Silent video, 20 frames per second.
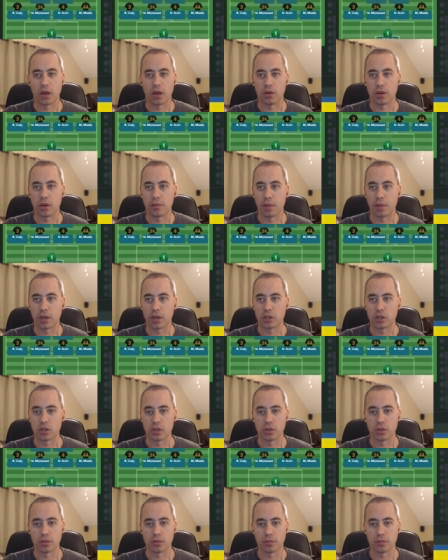here, make
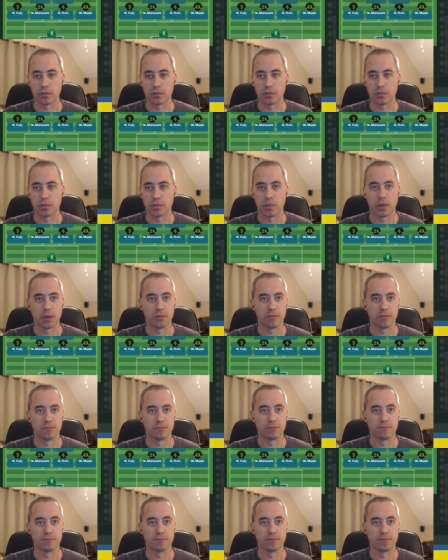sure. Yep.
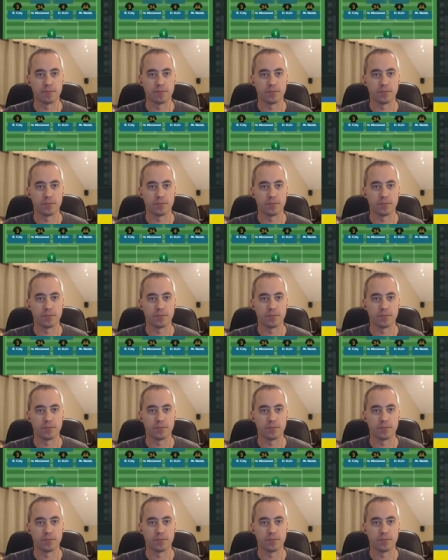Mm-hmm.